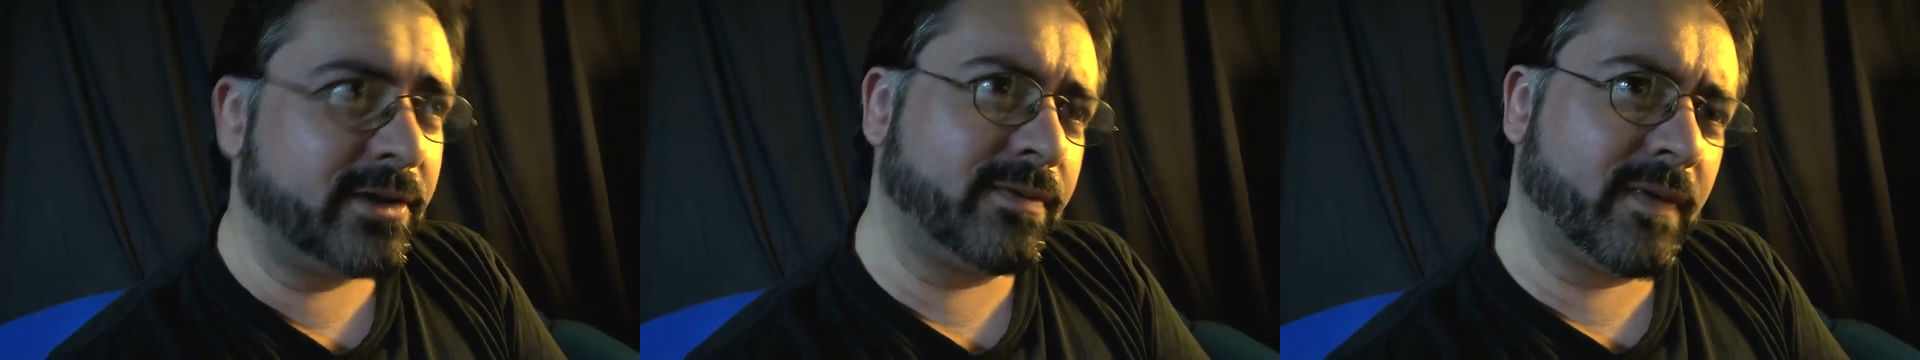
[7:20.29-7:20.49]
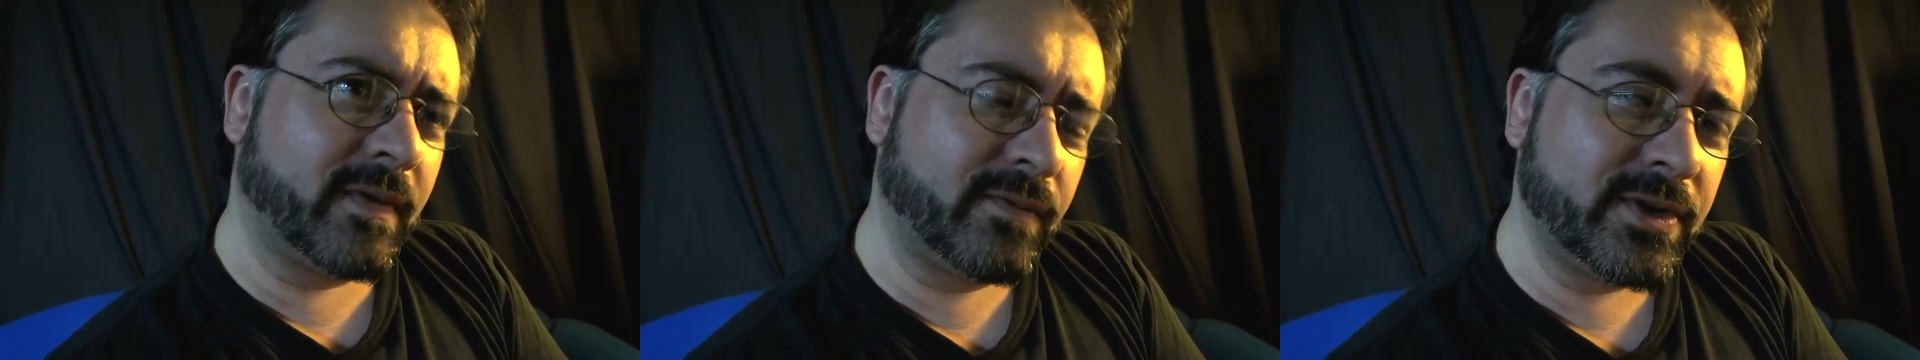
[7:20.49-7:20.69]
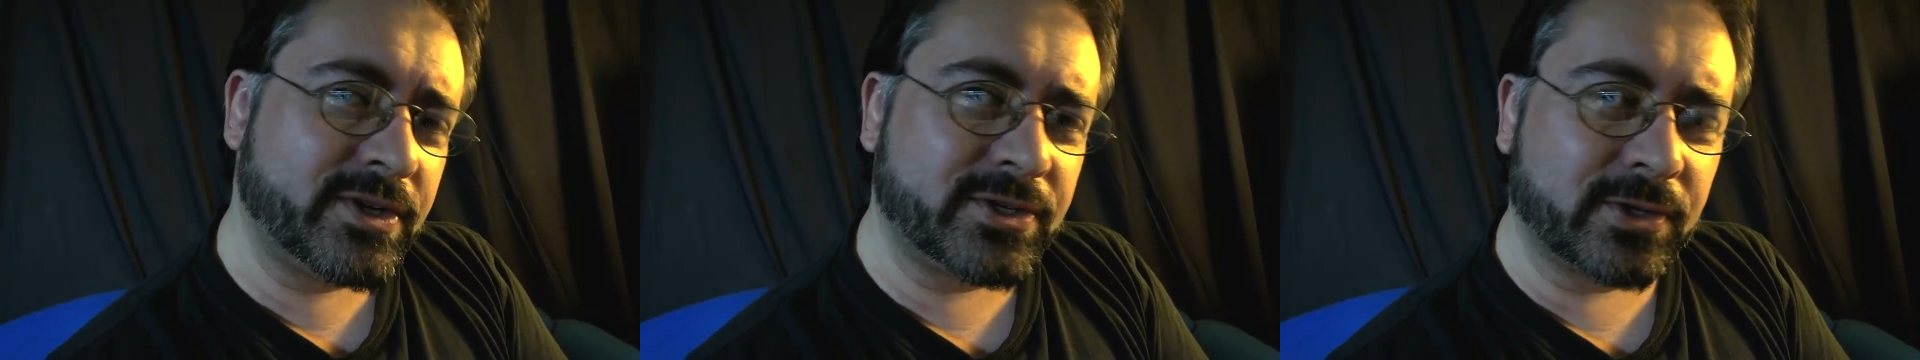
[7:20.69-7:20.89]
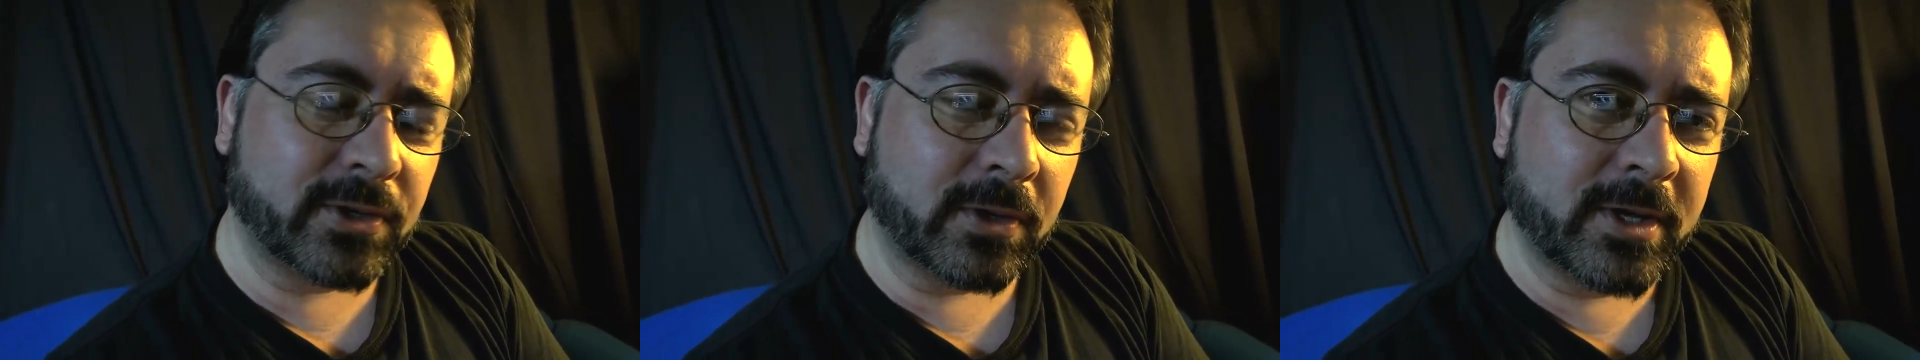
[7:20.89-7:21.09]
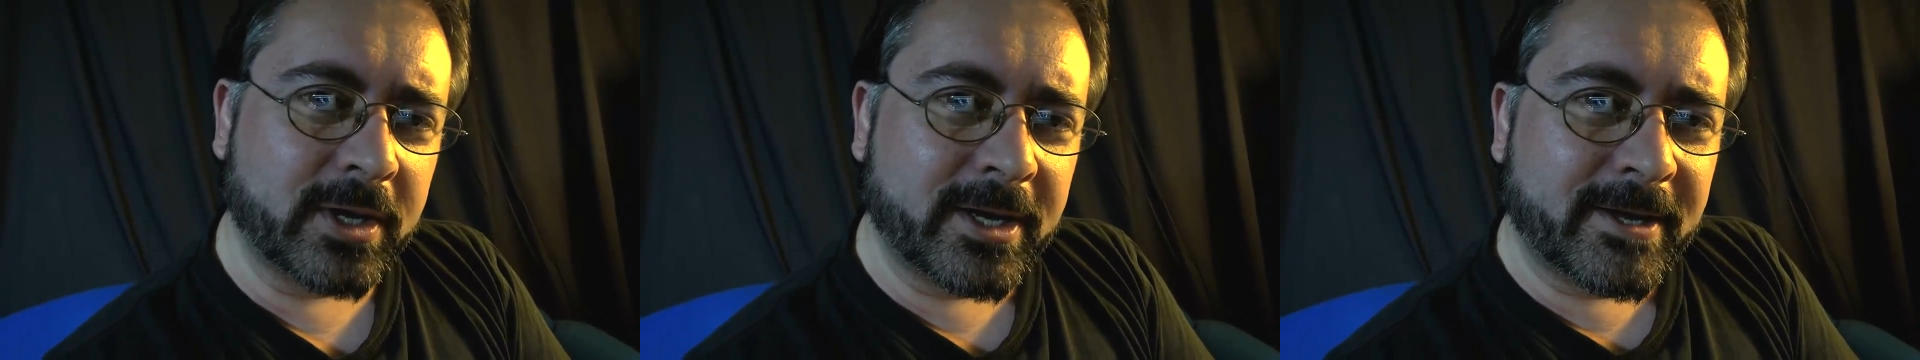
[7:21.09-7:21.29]

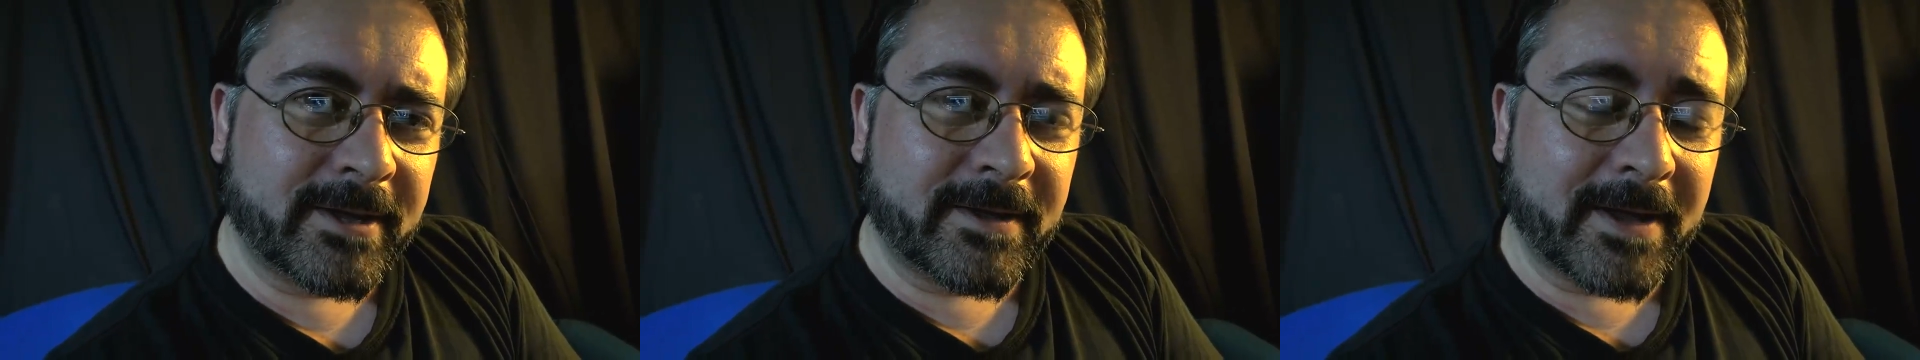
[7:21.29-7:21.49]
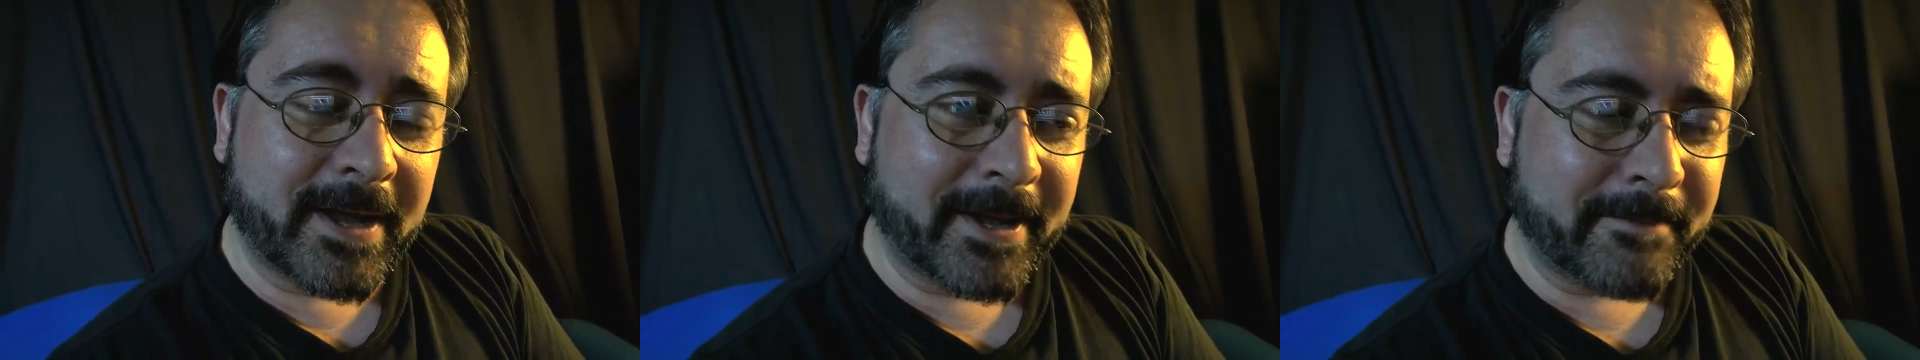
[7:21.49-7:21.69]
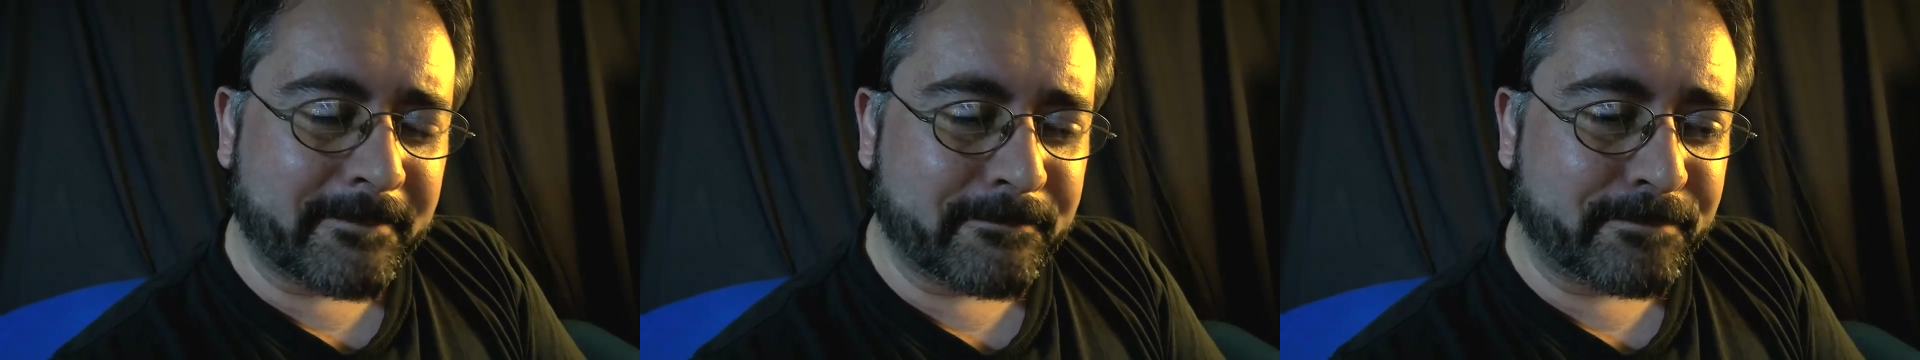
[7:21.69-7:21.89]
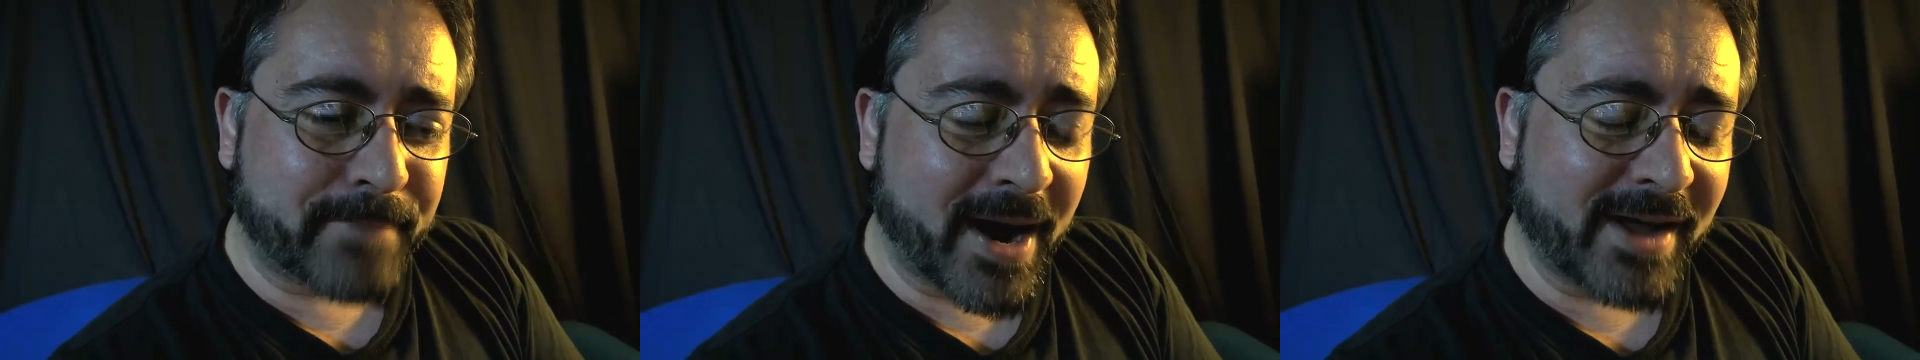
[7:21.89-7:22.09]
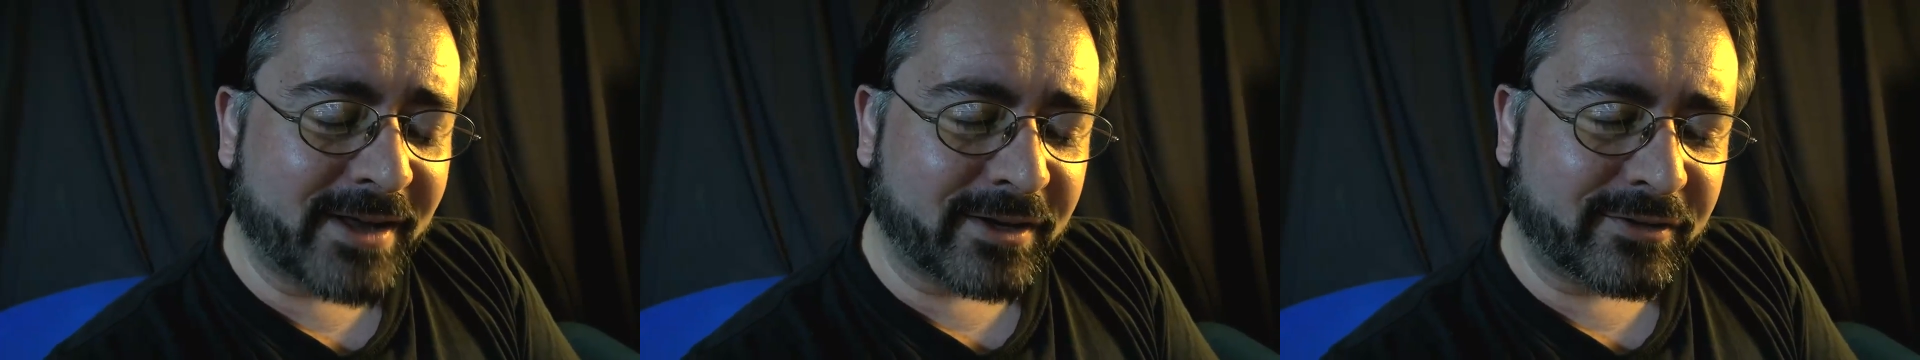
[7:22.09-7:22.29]
original um,
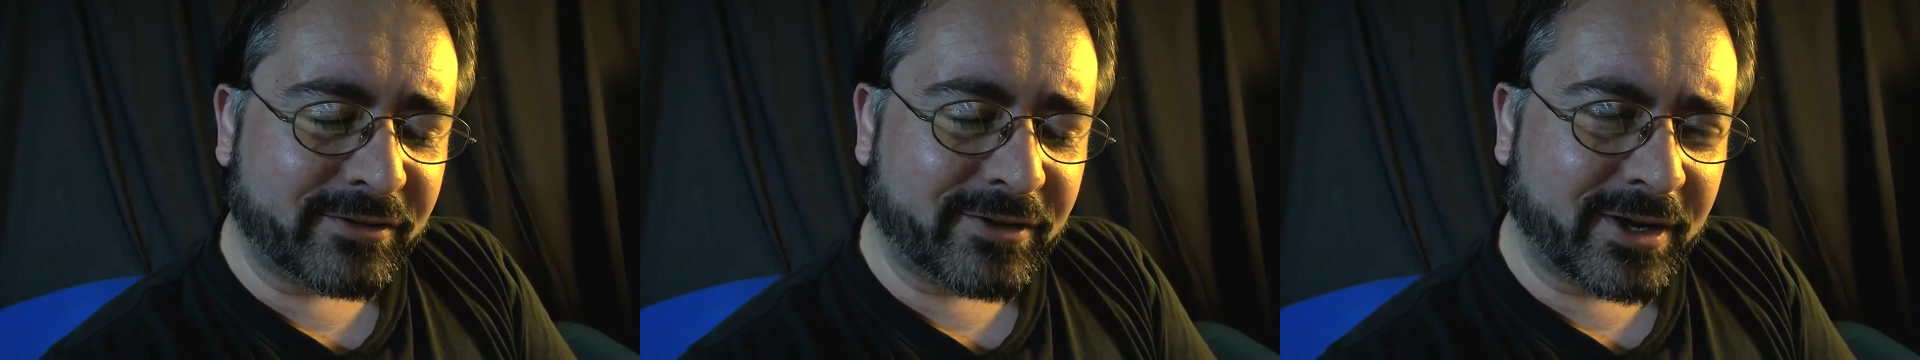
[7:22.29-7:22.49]
pilot,